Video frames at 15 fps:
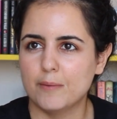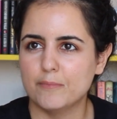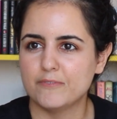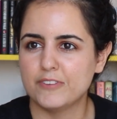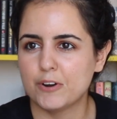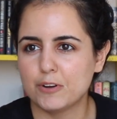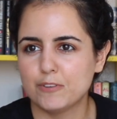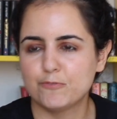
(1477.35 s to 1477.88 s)

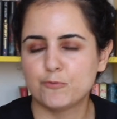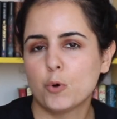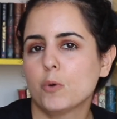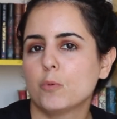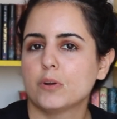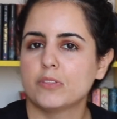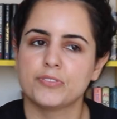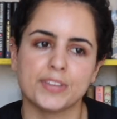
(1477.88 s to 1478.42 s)
very
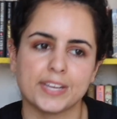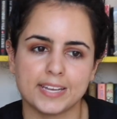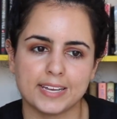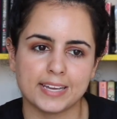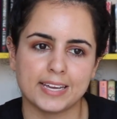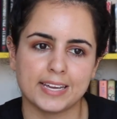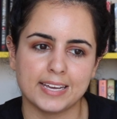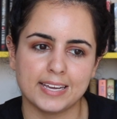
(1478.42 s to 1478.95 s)
forward
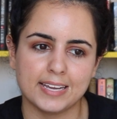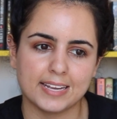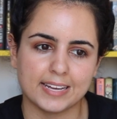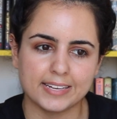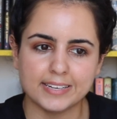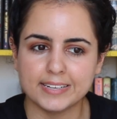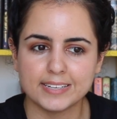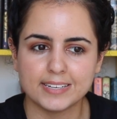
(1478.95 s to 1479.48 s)
thinking,
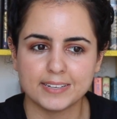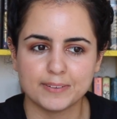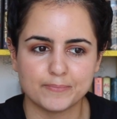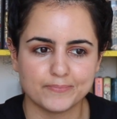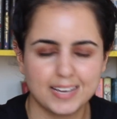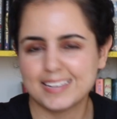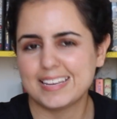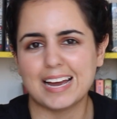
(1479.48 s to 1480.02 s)
and
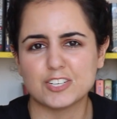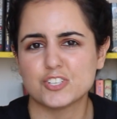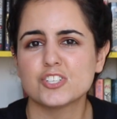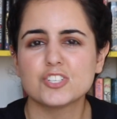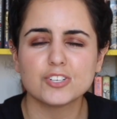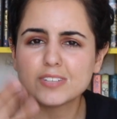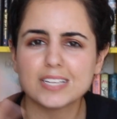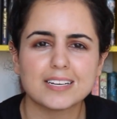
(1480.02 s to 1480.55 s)
yeah,
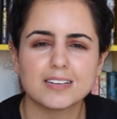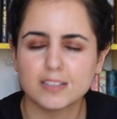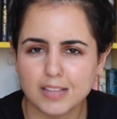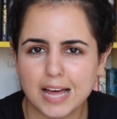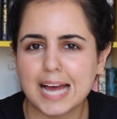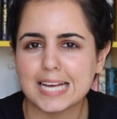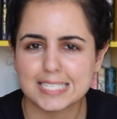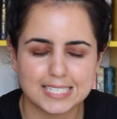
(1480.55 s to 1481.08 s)
just your like
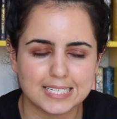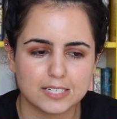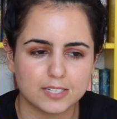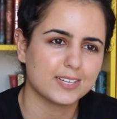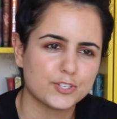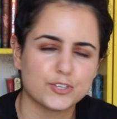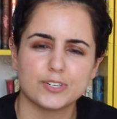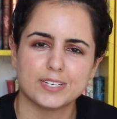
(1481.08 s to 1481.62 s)
classic
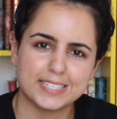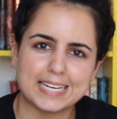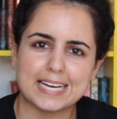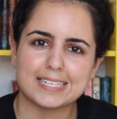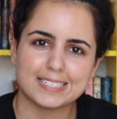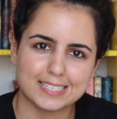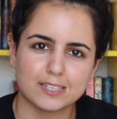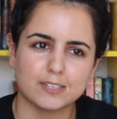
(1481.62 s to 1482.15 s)
Dirty
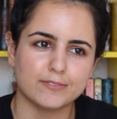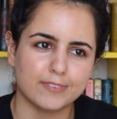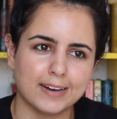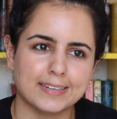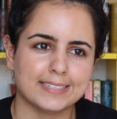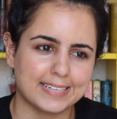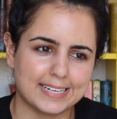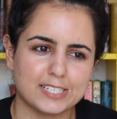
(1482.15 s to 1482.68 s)
Dancing
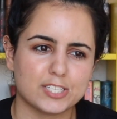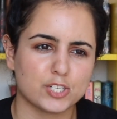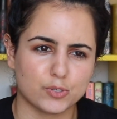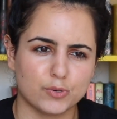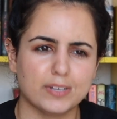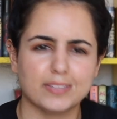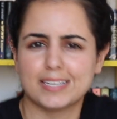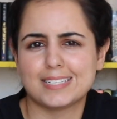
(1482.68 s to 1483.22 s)
Havana Nights
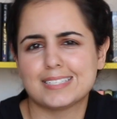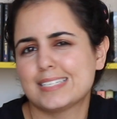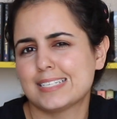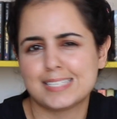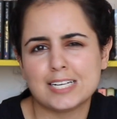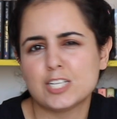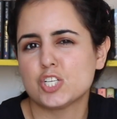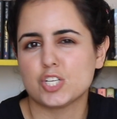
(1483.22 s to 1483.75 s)
story. Like it's
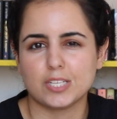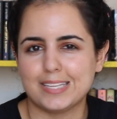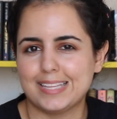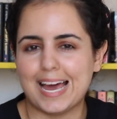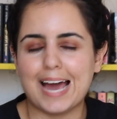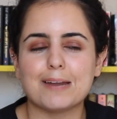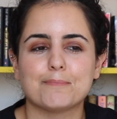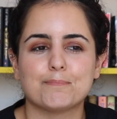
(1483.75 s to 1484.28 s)
essentially
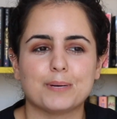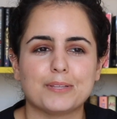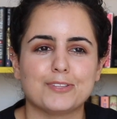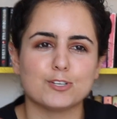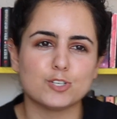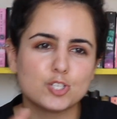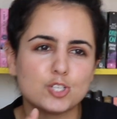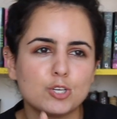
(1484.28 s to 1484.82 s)
that, but
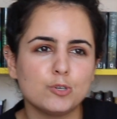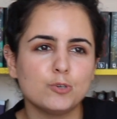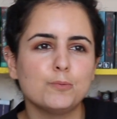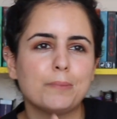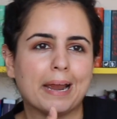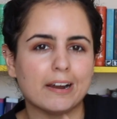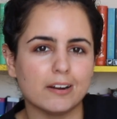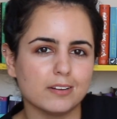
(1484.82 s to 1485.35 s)
there's two
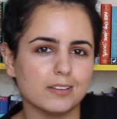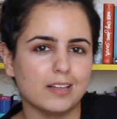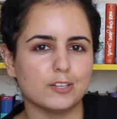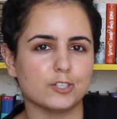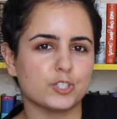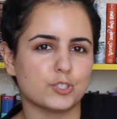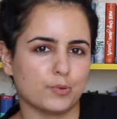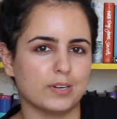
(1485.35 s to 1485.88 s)
parallel
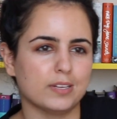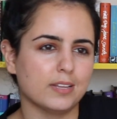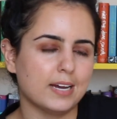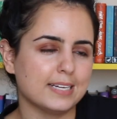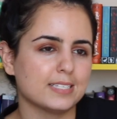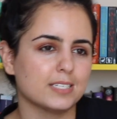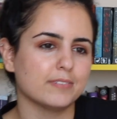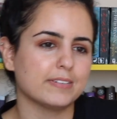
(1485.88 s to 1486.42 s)

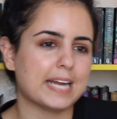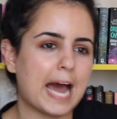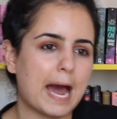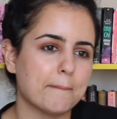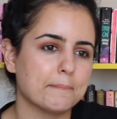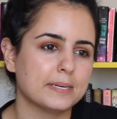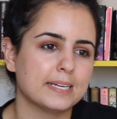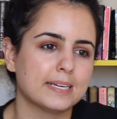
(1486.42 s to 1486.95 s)
storylines of it
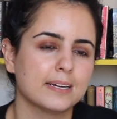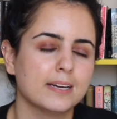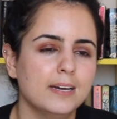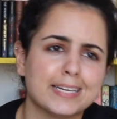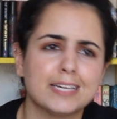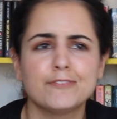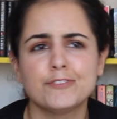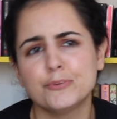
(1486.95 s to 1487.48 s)
happening.
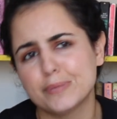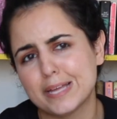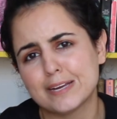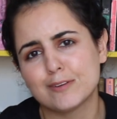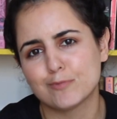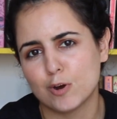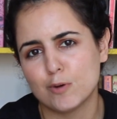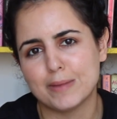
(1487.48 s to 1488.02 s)
If you
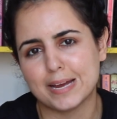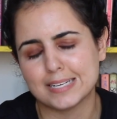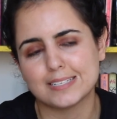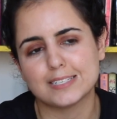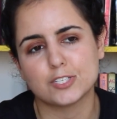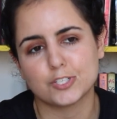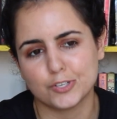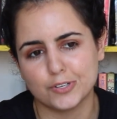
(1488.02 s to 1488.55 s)
like romance, it's